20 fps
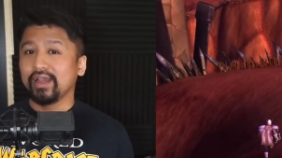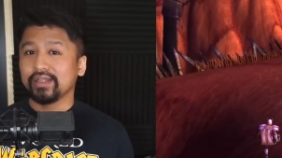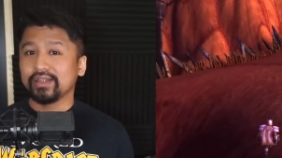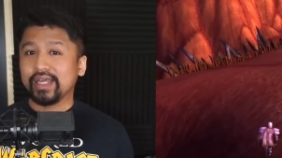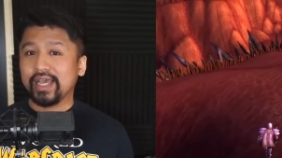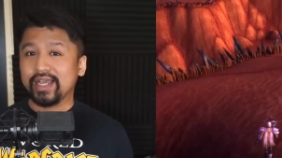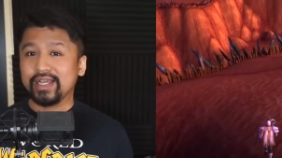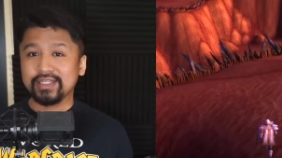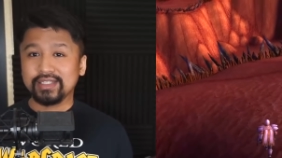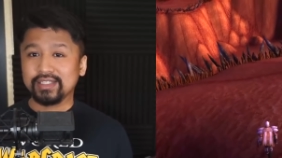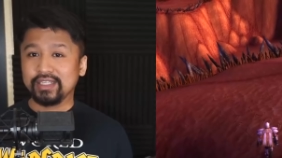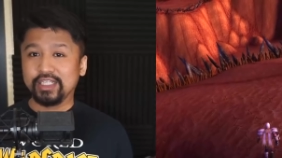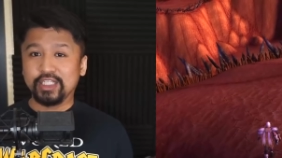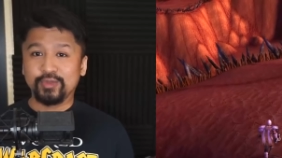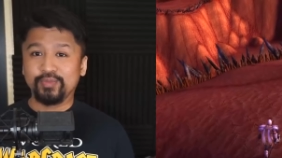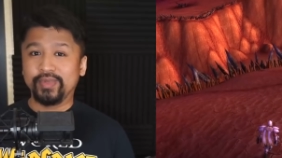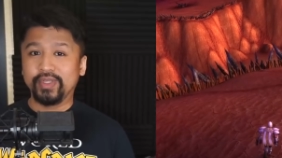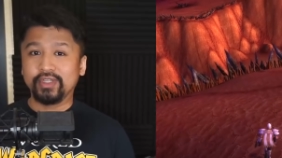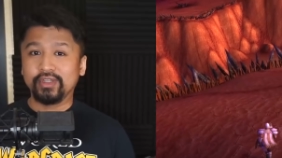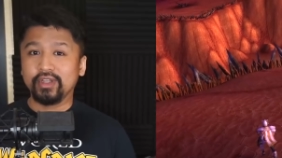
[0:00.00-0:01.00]
that has since
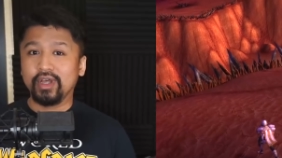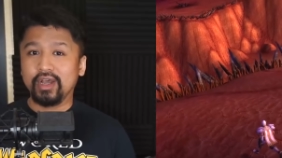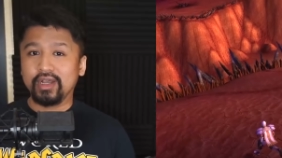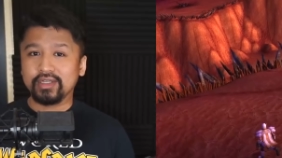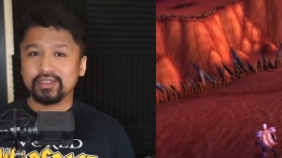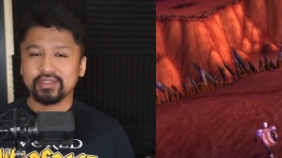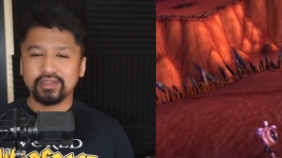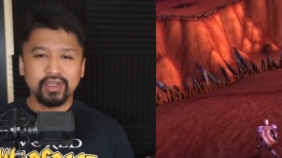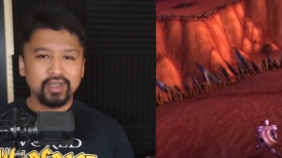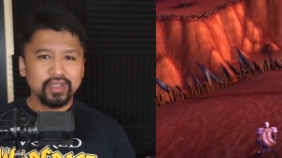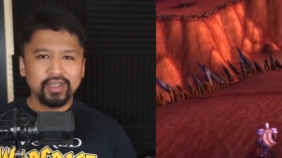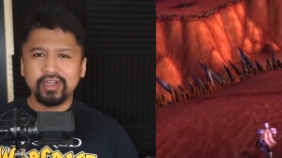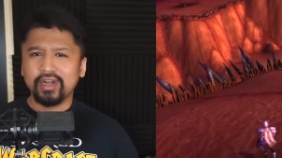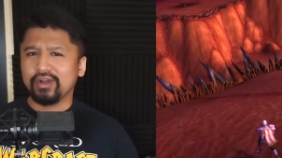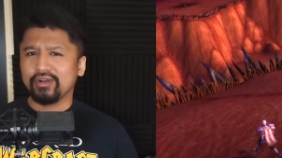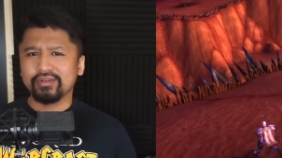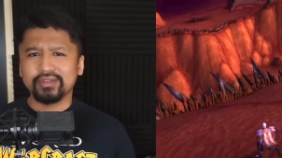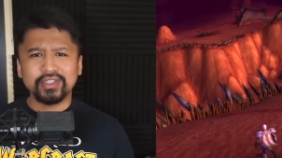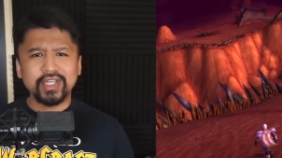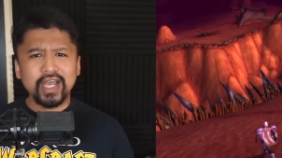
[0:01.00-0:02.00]
been lost. You
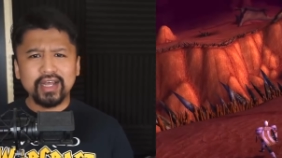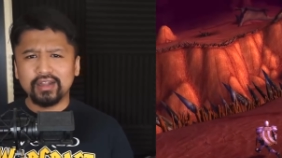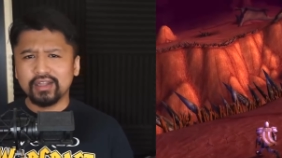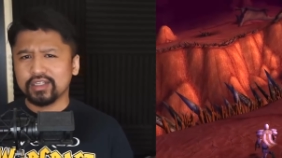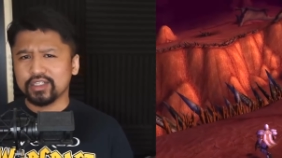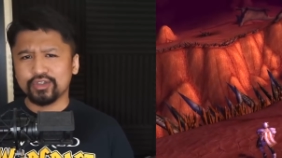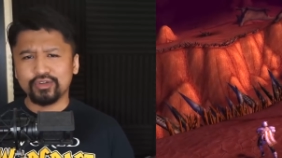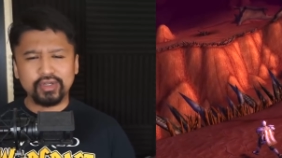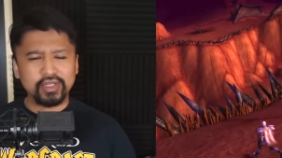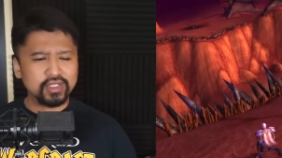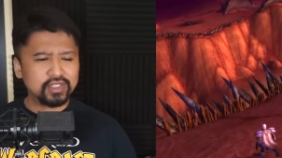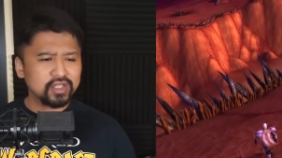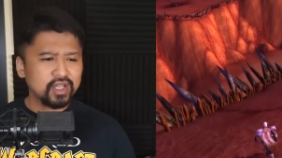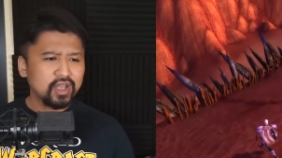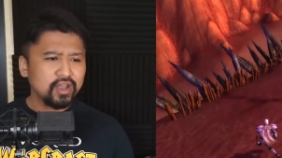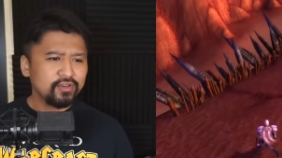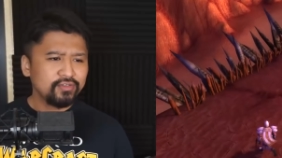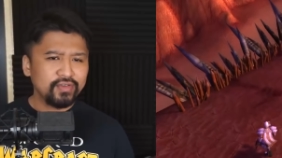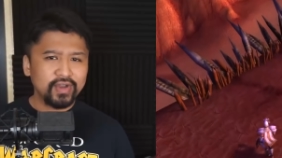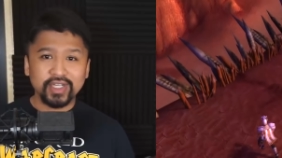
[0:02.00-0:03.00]
know, talent trees,
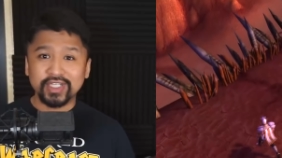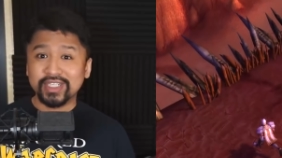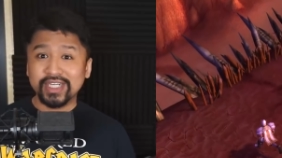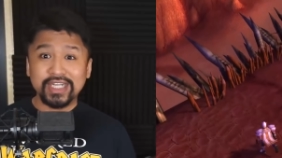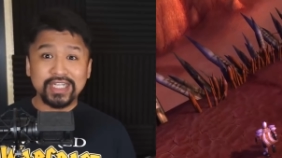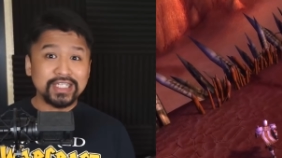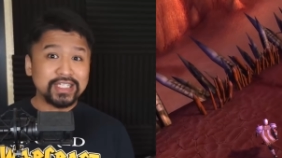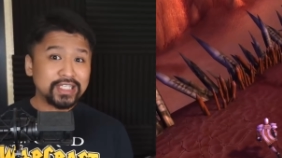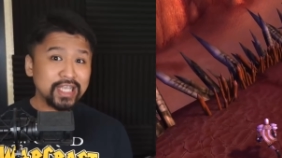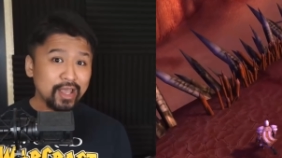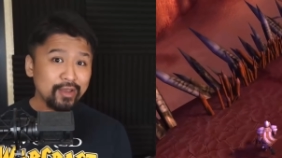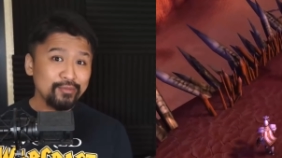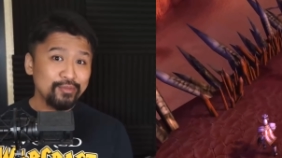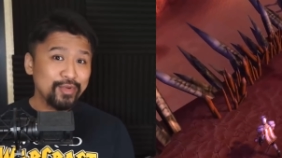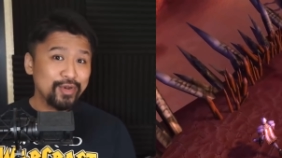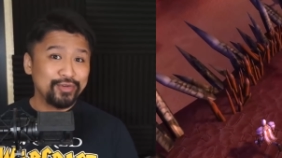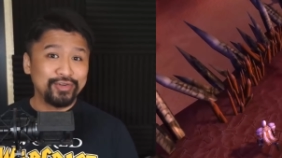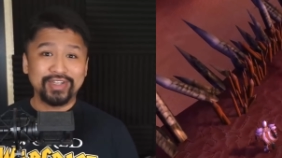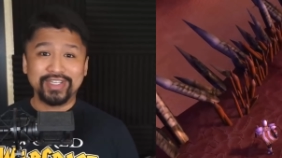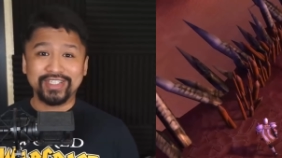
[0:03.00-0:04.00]
functioning set
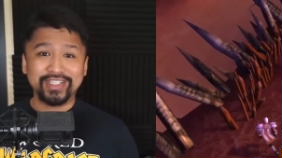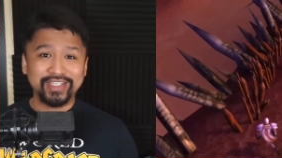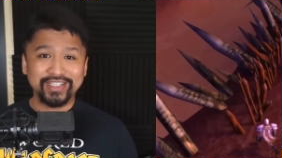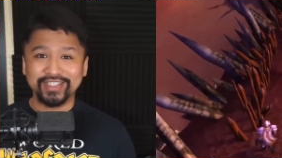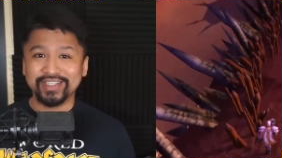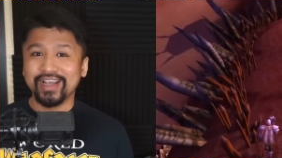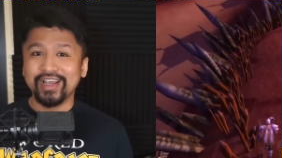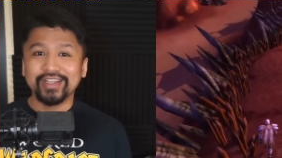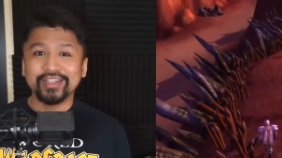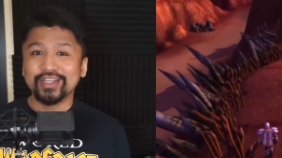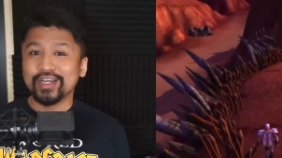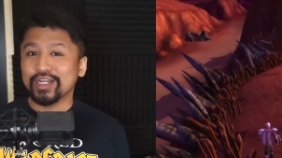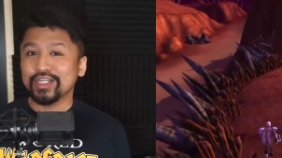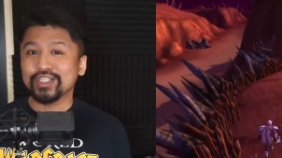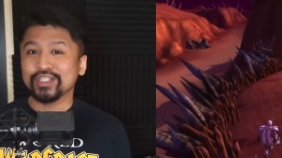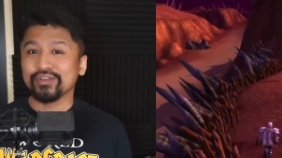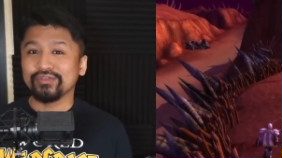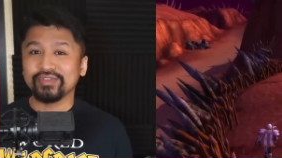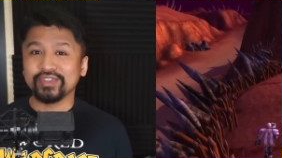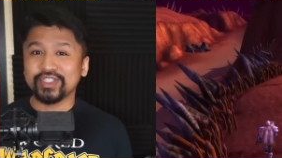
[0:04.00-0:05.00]
bonuses,
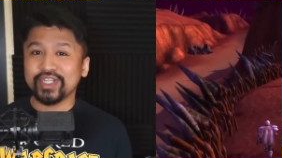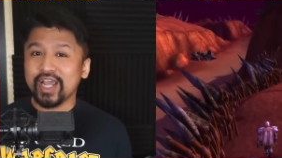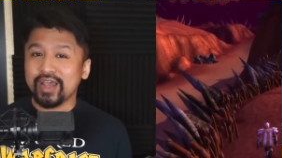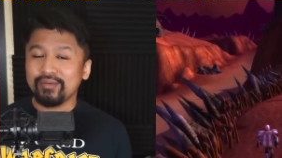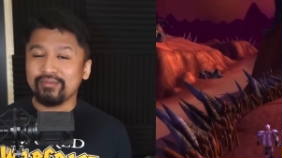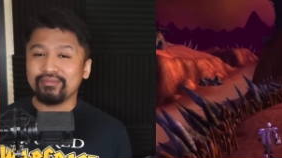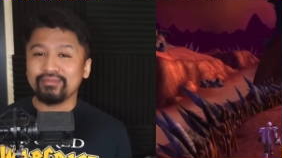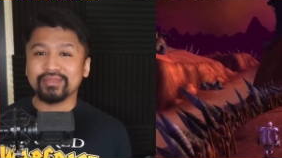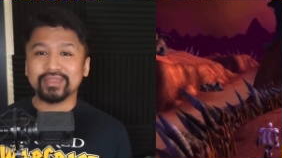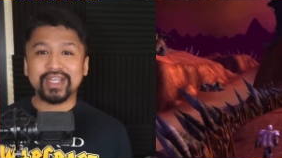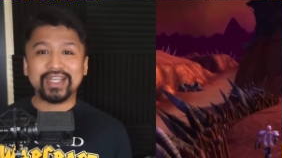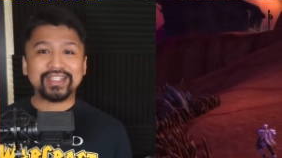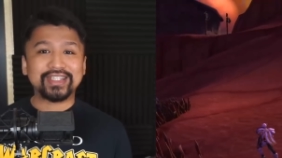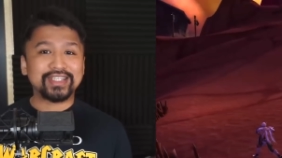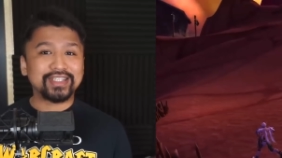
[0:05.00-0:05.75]
tons of gems and